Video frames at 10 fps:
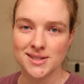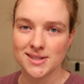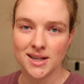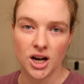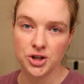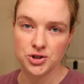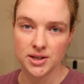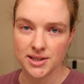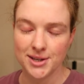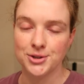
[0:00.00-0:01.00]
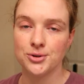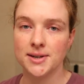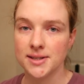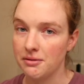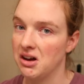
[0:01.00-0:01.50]
It's like 110
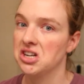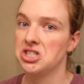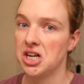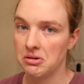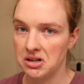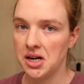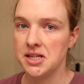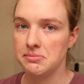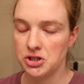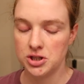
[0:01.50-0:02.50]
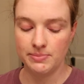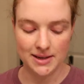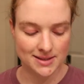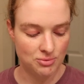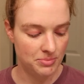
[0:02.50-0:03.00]
degrees. I've got to shower as much as
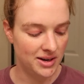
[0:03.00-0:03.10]
possible.